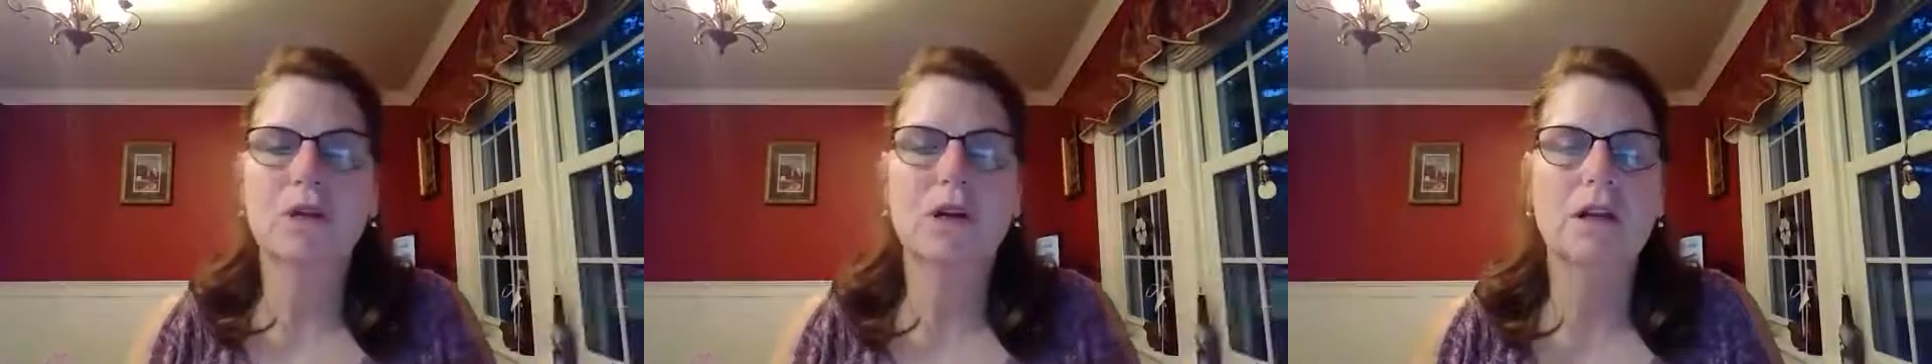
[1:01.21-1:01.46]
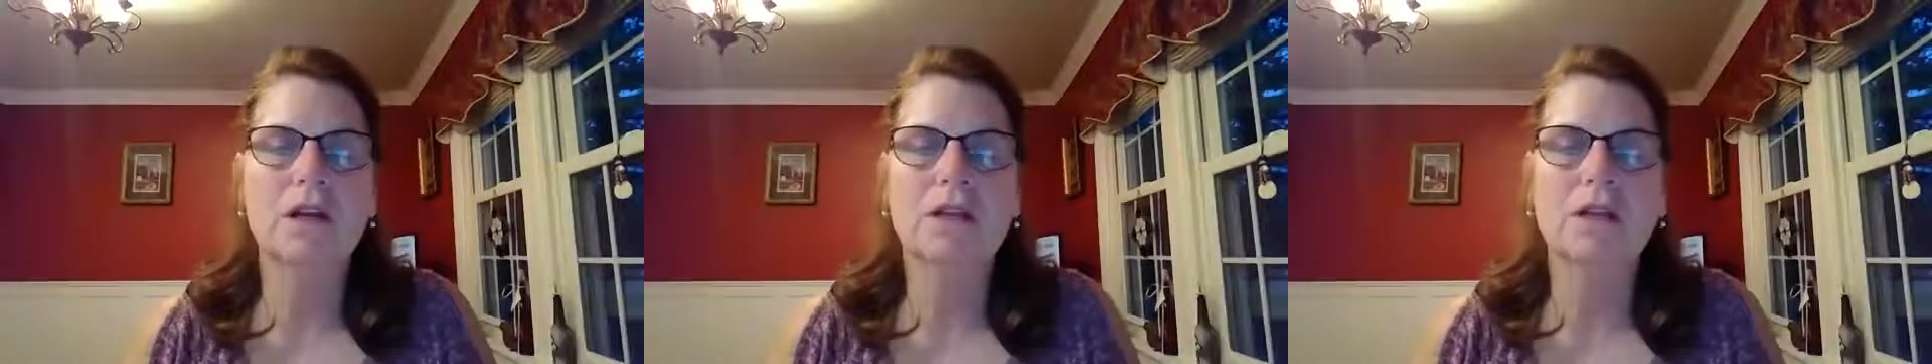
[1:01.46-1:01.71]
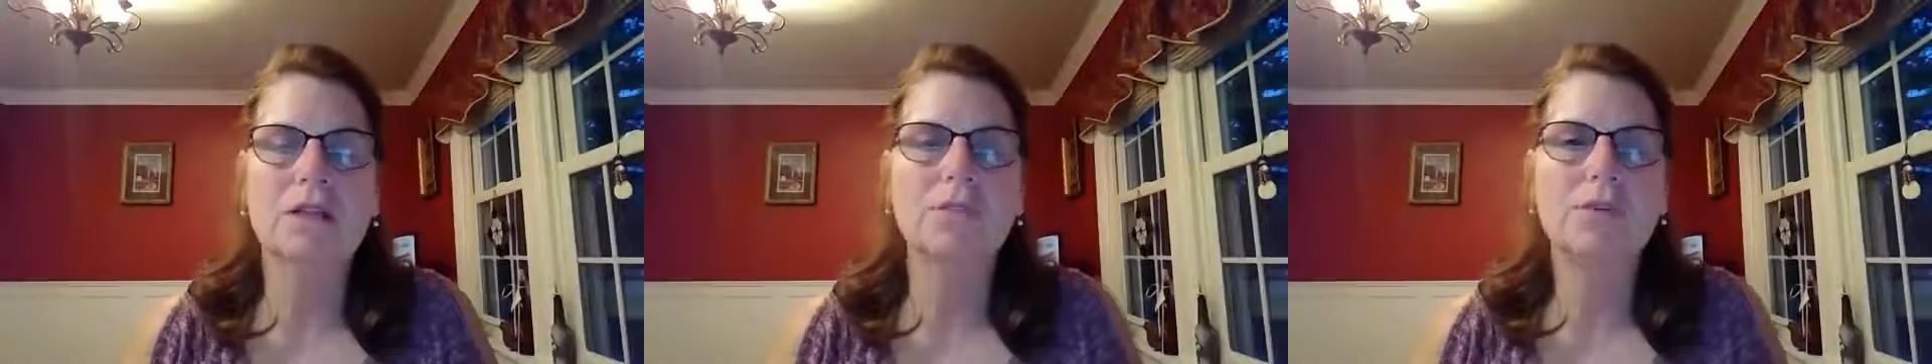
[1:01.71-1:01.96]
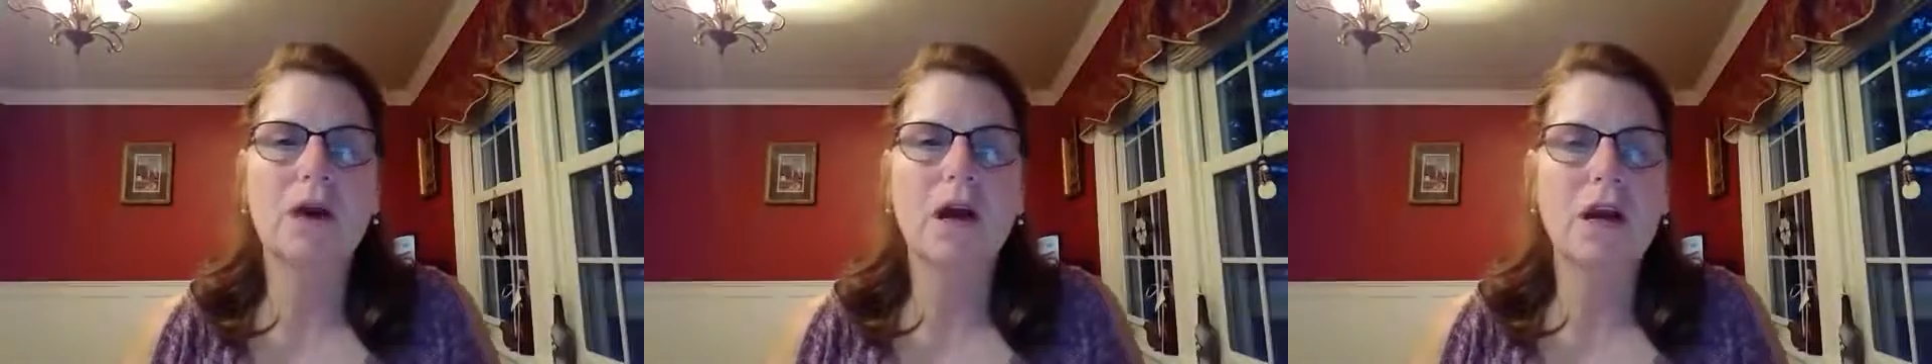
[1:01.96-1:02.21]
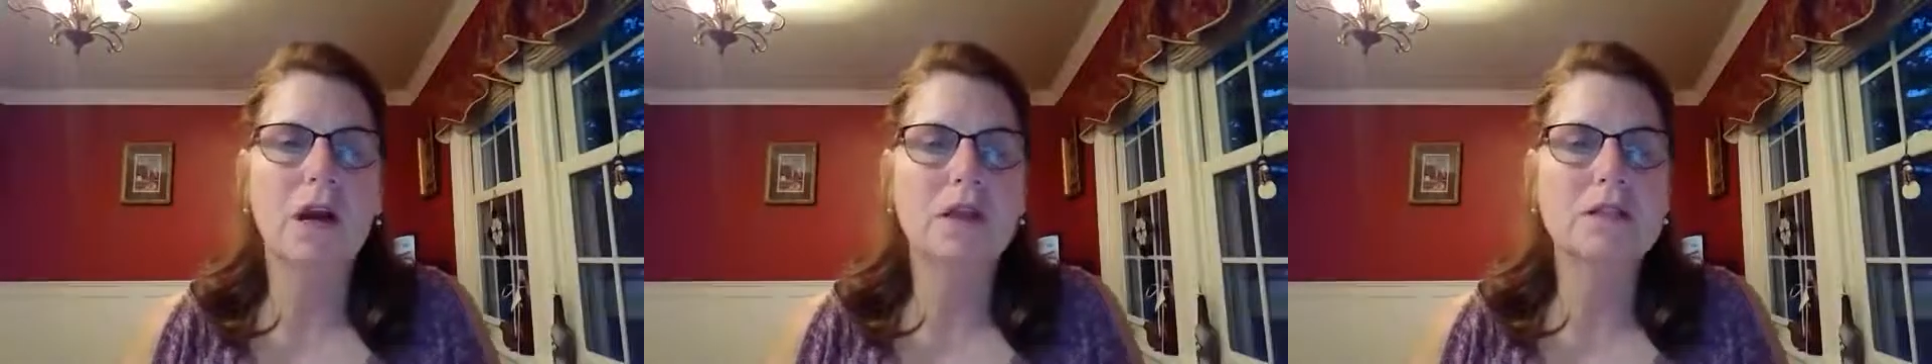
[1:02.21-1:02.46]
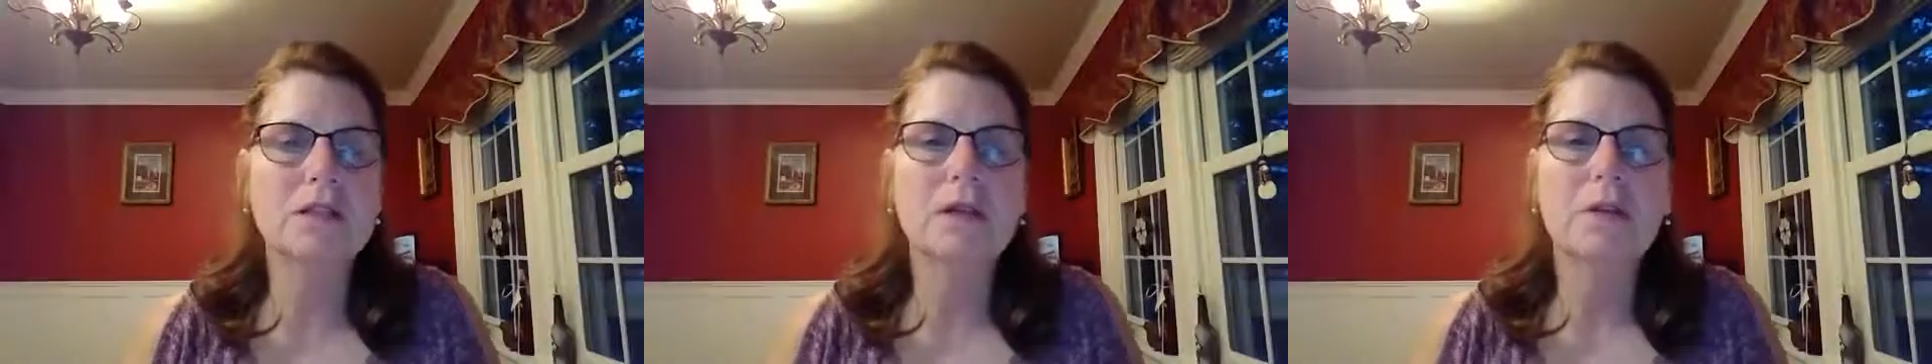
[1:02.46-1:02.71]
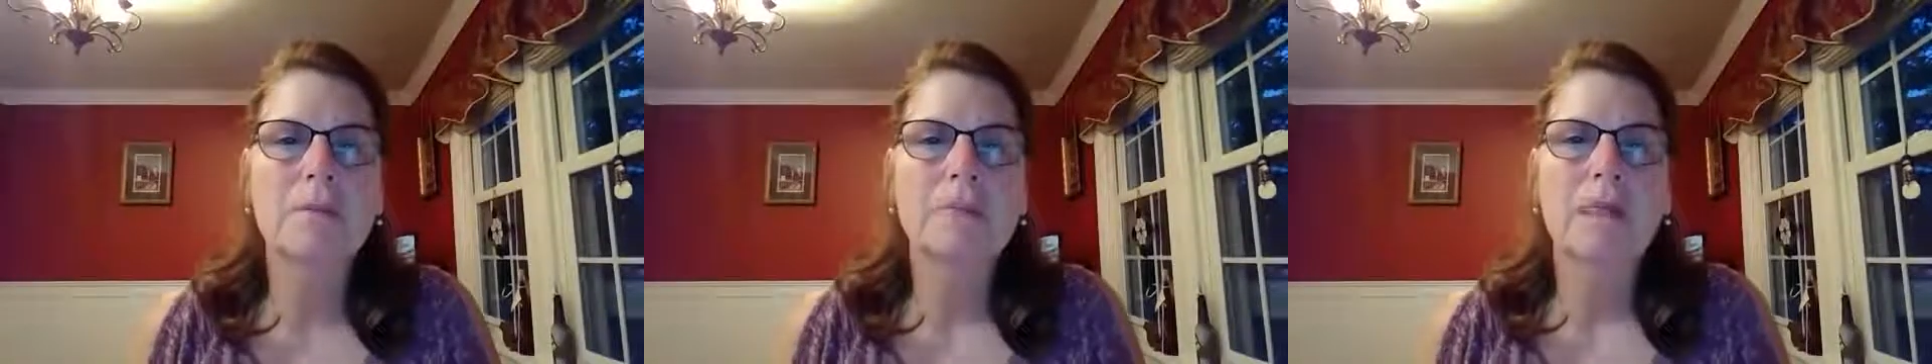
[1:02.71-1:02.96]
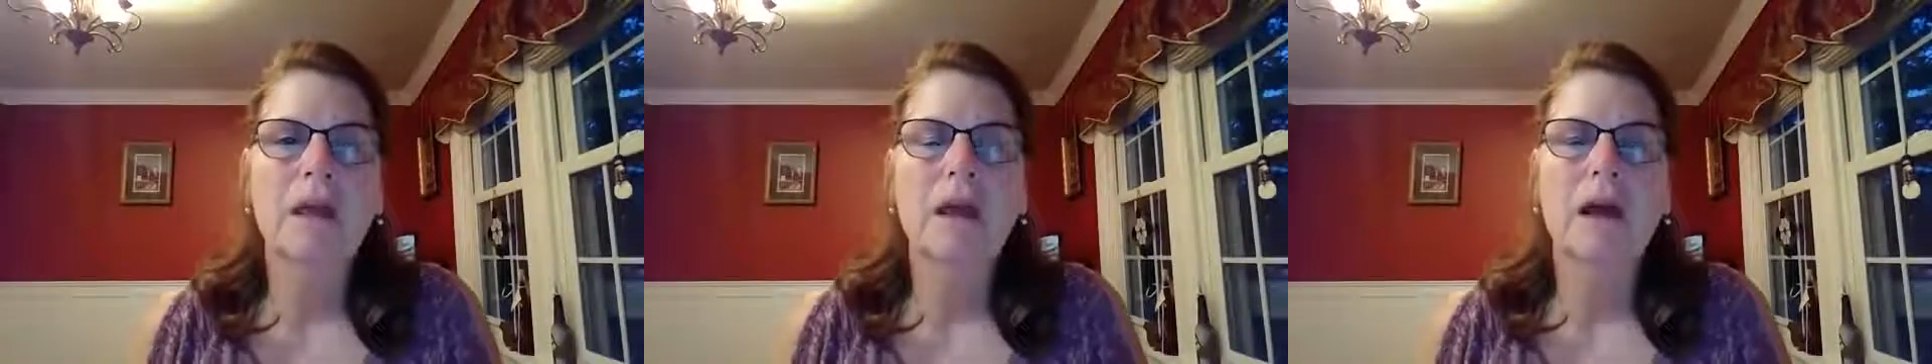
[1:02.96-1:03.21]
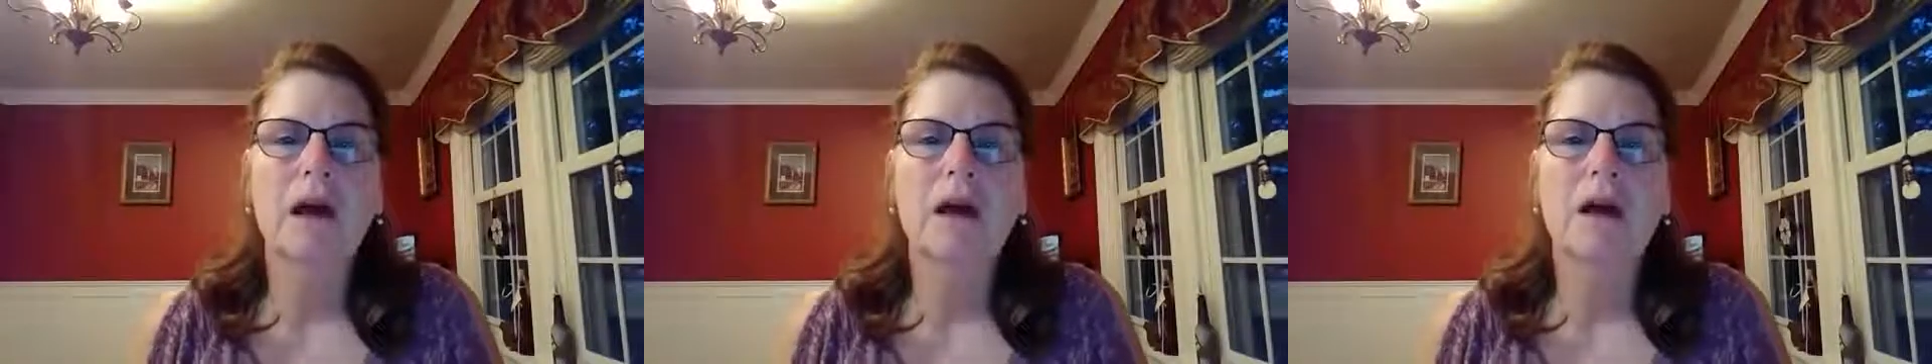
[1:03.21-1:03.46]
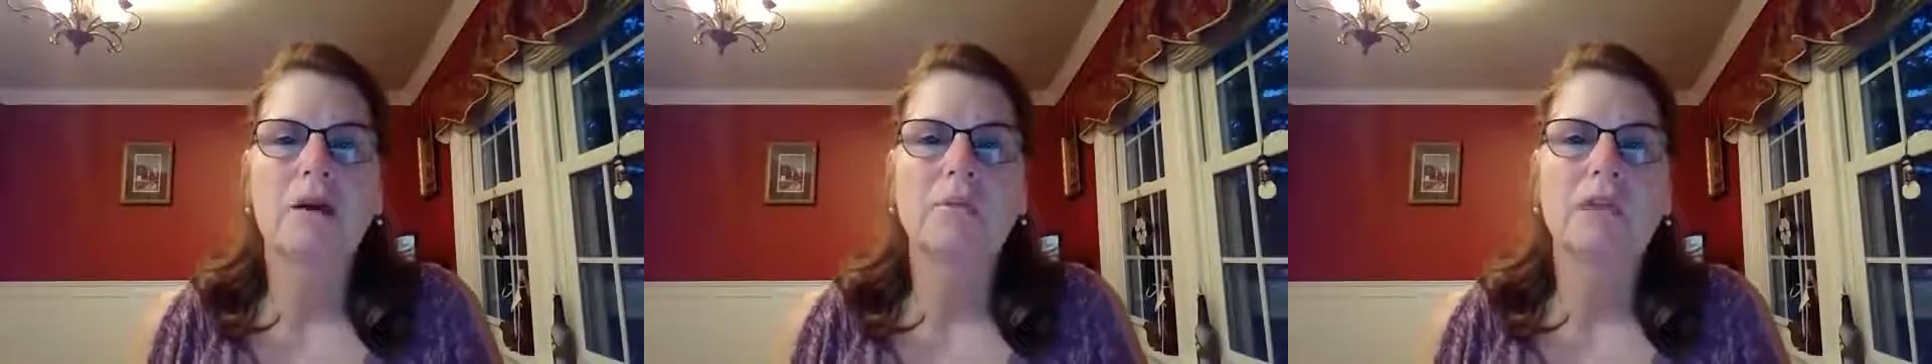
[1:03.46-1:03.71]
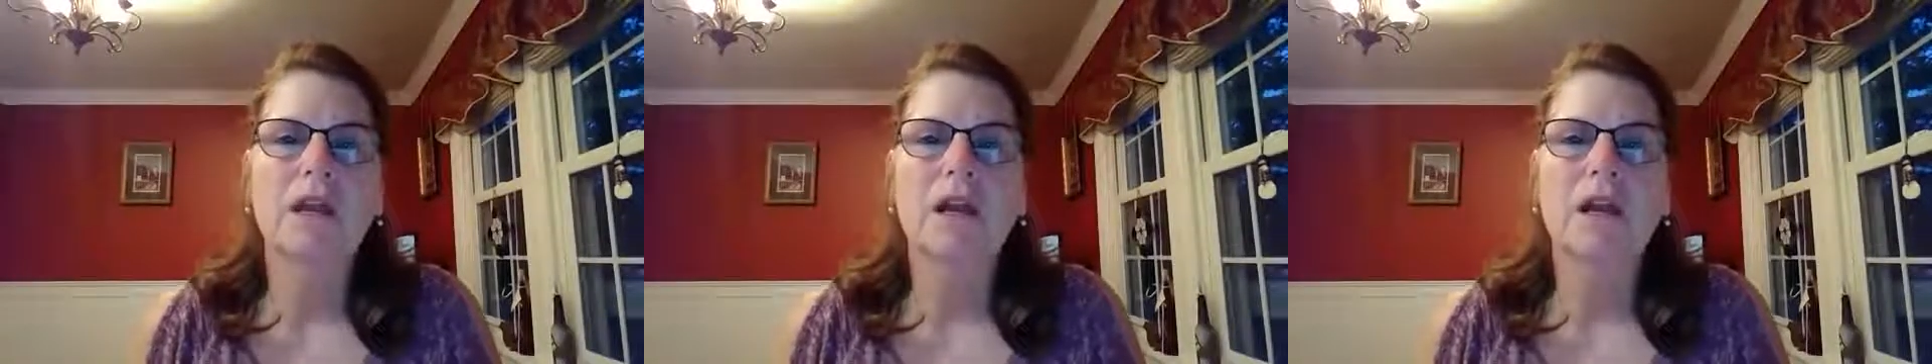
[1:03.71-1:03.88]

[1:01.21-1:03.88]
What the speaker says: any of these products that